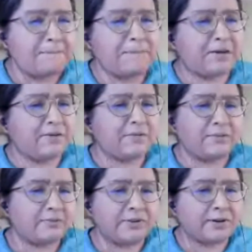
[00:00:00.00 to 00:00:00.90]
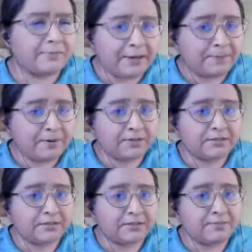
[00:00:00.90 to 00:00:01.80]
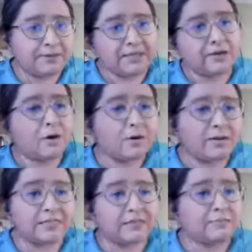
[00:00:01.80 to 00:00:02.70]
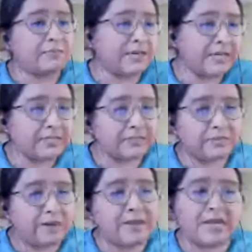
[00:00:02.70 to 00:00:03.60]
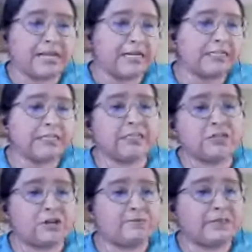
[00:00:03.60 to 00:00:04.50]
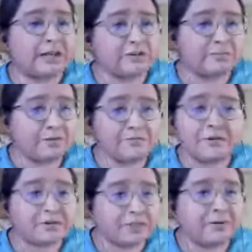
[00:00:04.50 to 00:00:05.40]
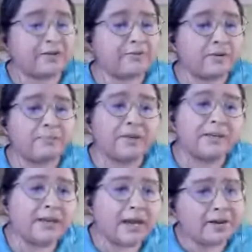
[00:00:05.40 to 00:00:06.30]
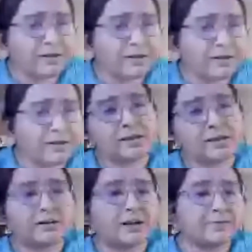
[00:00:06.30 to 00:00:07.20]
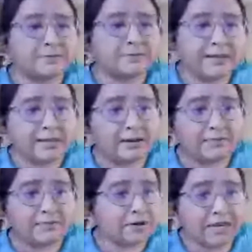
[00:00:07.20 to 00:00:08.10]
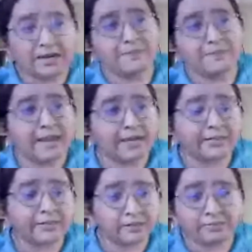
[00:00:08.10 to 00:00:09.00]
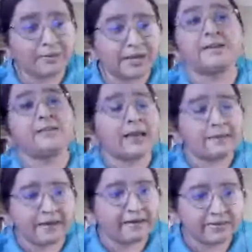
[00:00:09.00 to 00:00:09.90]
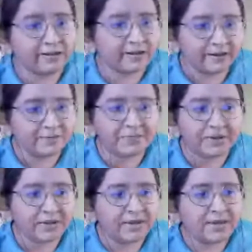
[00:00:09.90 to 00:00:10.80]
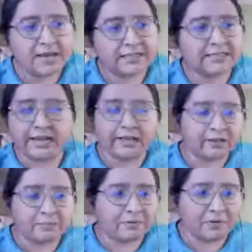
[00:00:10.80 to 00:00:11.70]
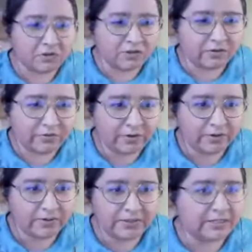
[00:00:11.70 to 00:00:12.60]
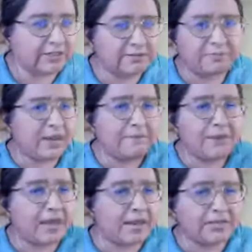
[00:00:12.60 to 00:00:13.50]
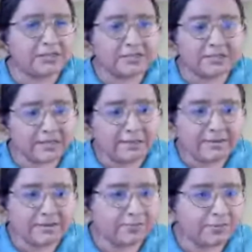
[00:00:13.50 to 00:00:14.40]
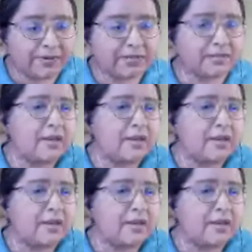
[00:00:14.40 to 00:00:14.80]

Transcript: But for people to be like, oh, it's because it's women, they should be more respectful. I'm like, how do you think they're not respecting them? They're getting paid to be in that bathtub and to take those promotional photos. They're being paid just the same as the boys.